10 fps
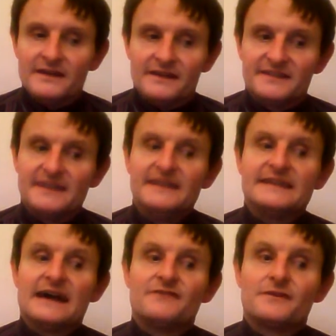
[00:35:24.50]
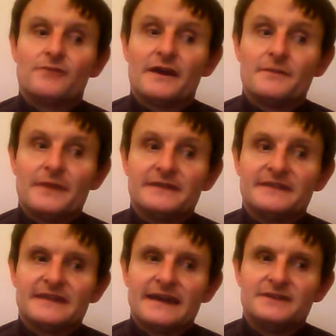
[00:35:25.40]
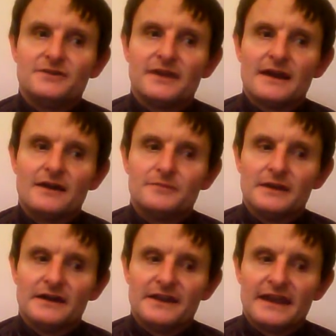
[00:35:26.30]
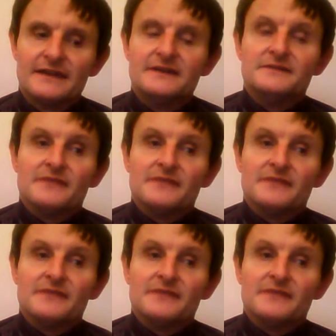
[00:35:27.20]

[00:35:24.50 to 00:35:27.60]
sitting down for quite a bit today doing your home learning,